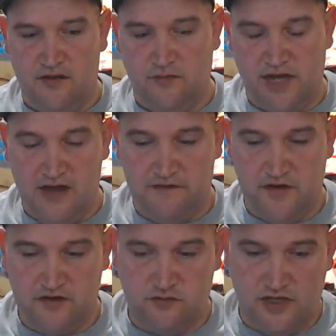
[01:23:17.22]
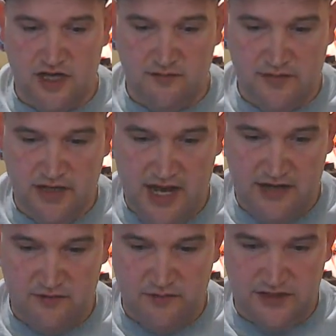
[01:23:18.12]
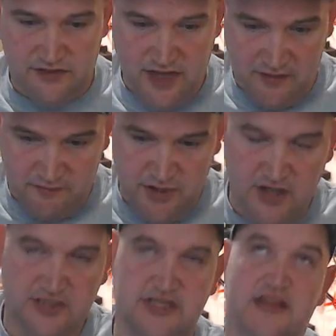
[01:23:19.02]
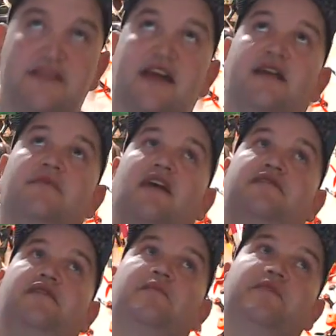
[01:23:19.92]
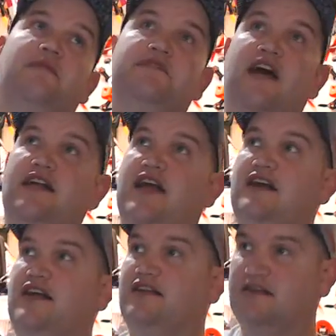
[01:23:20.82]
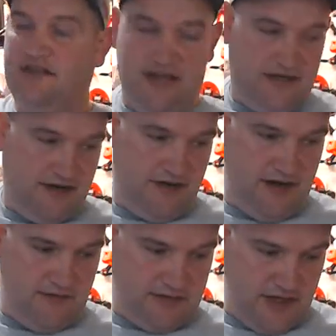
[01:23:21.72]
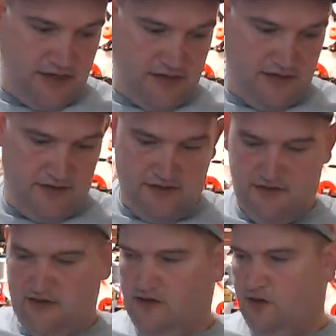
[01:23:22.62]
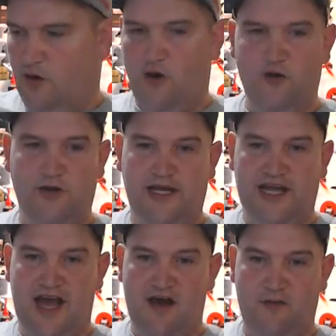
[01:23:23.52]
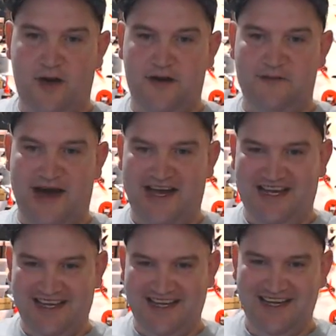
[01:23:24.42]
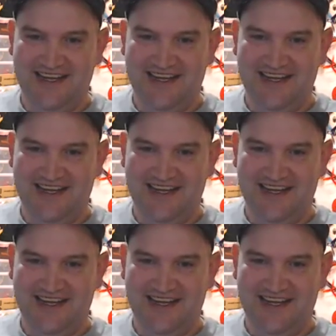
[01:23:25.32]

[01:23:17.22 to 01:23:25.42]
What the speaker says: When I first went up, I had the wizard and I punched that thing up and I flipped upside down and I looked down at that ground. I was like, holy cow, where am I?